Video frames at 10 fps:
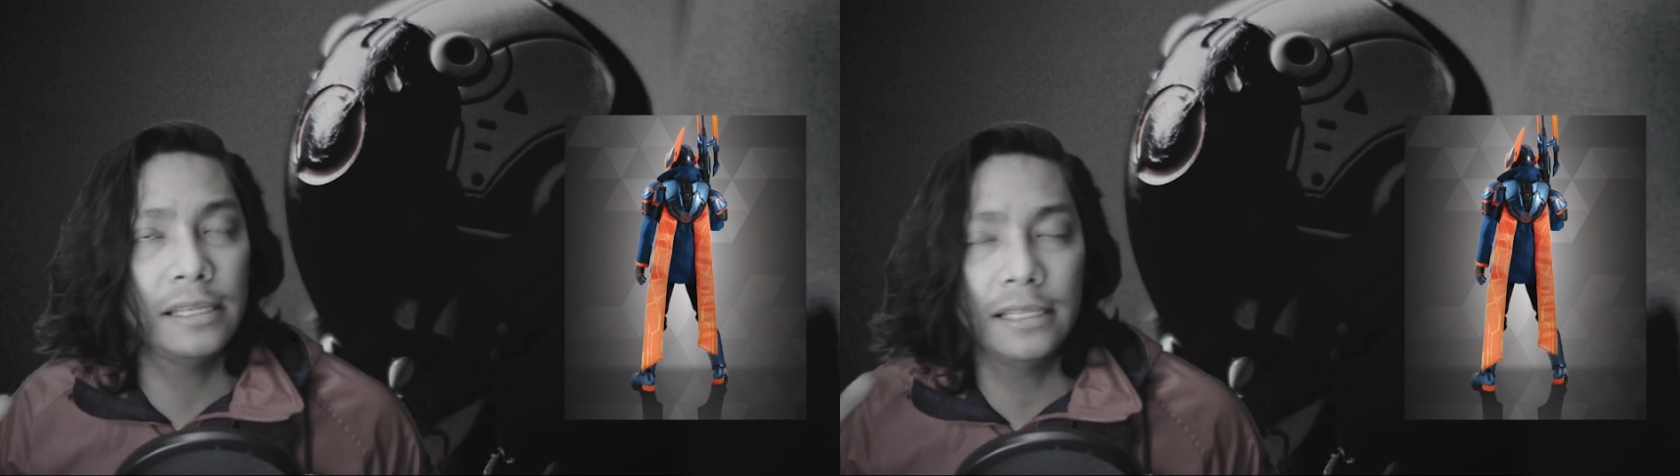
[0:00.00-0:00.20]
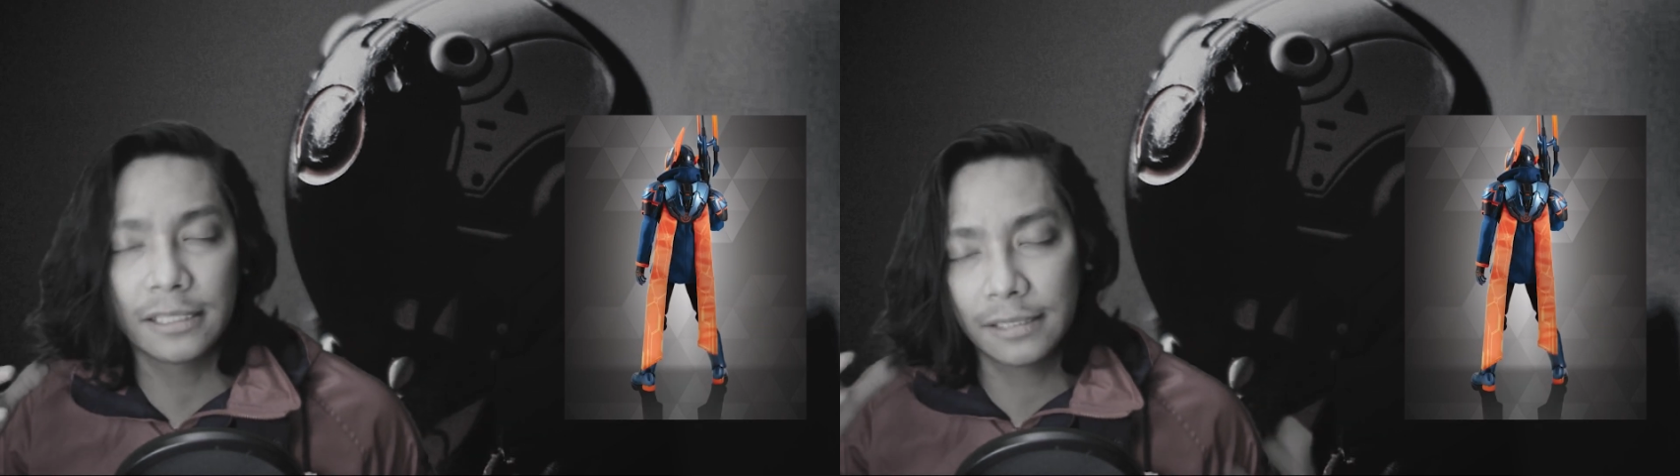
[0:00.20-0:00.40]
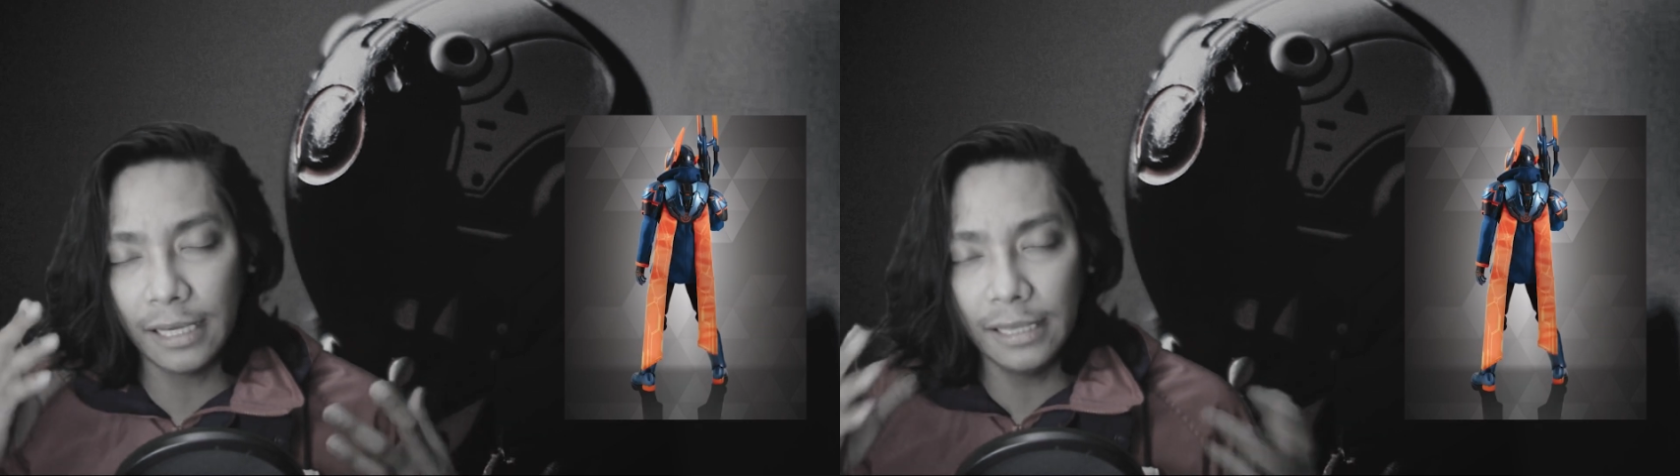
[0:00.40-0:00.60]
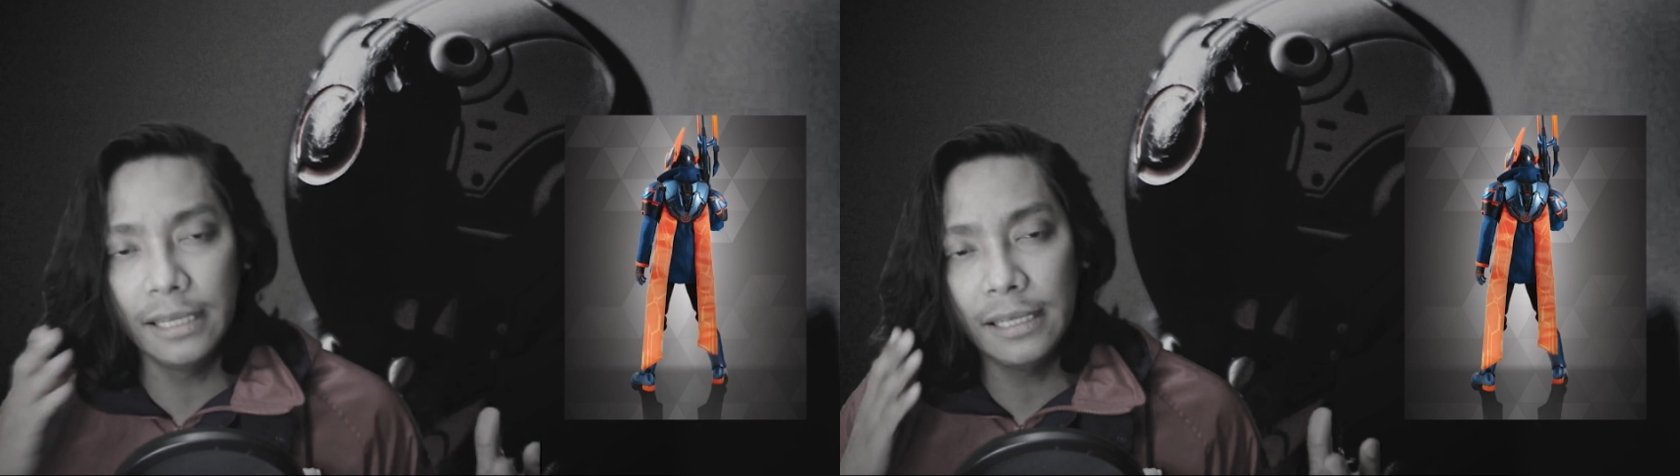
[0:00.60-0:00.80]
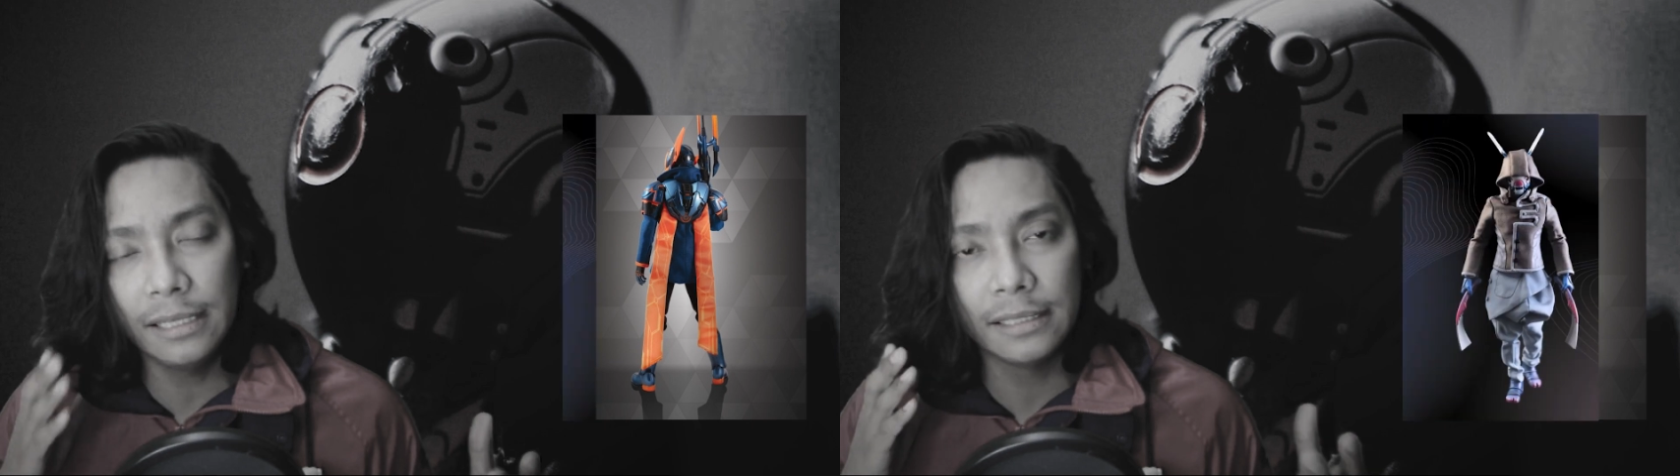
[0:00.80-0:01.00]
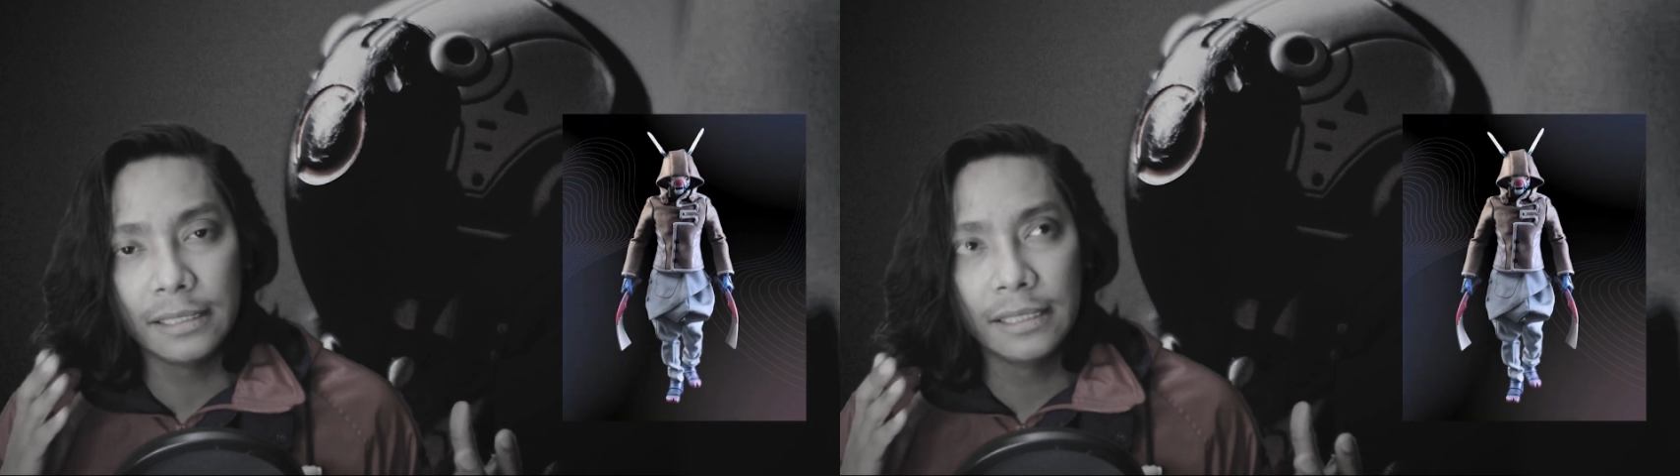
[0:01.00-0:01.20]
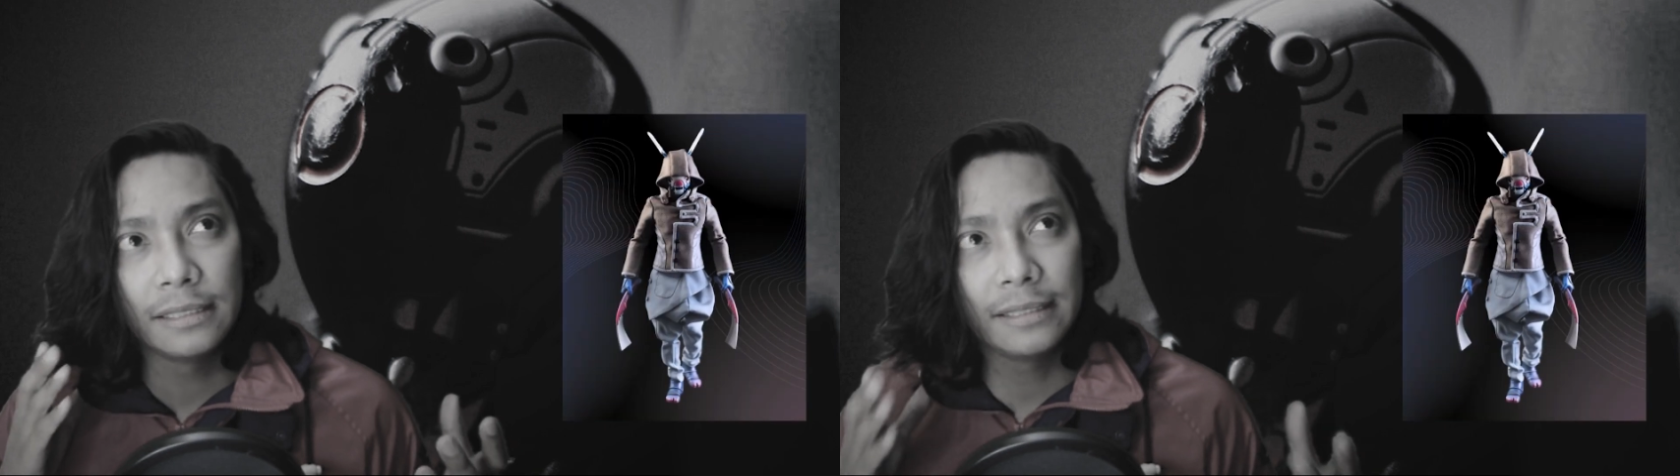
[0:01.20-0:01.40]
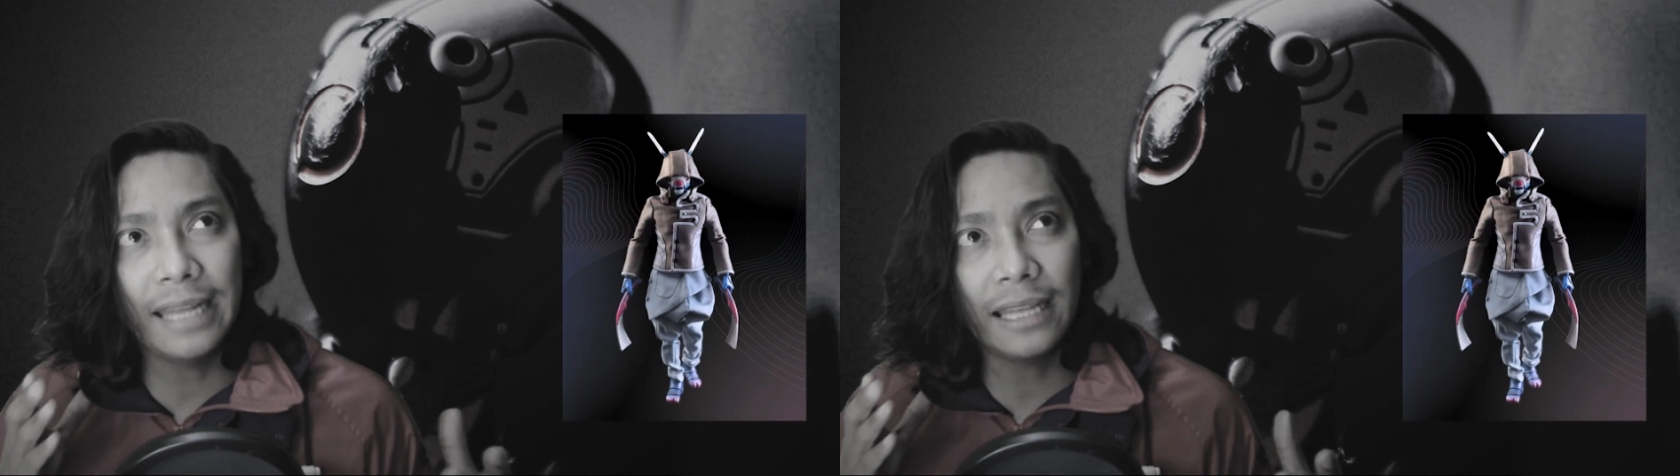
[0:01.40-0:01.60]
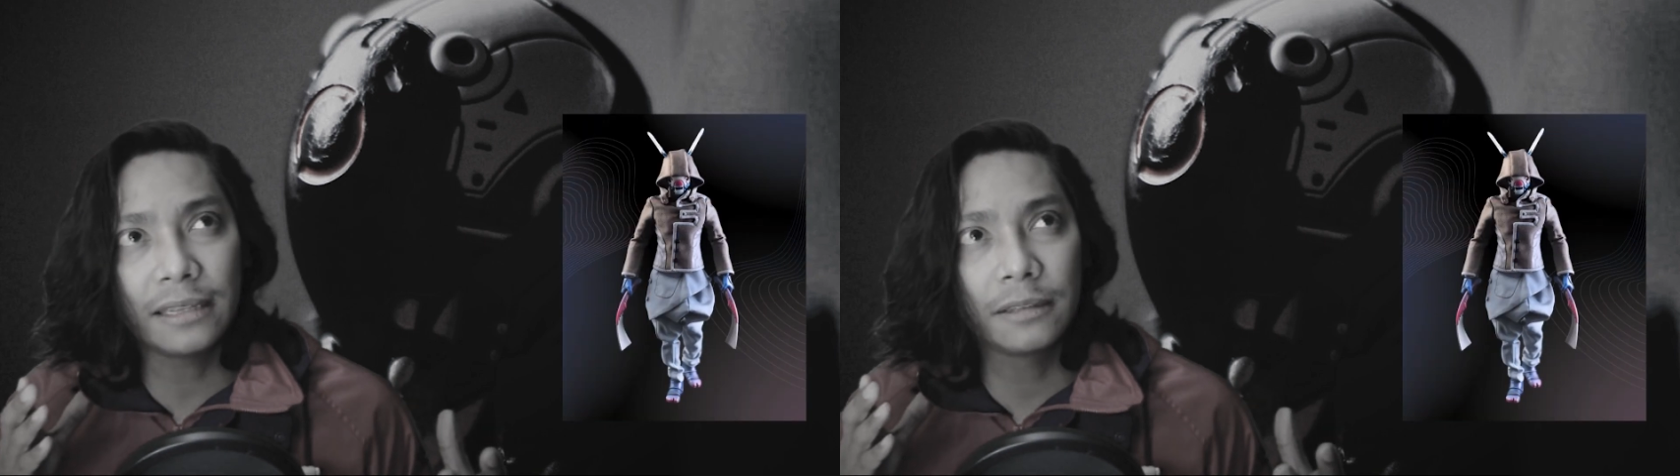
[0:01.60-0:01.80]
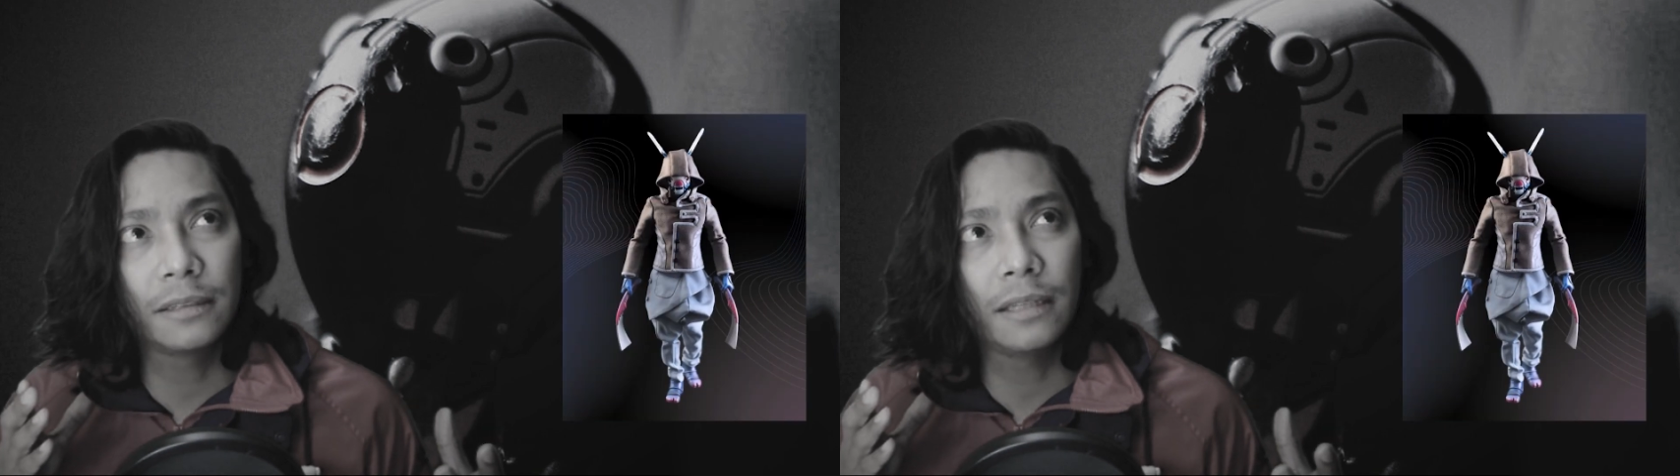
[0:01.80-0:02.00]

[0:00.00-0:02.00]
it's really not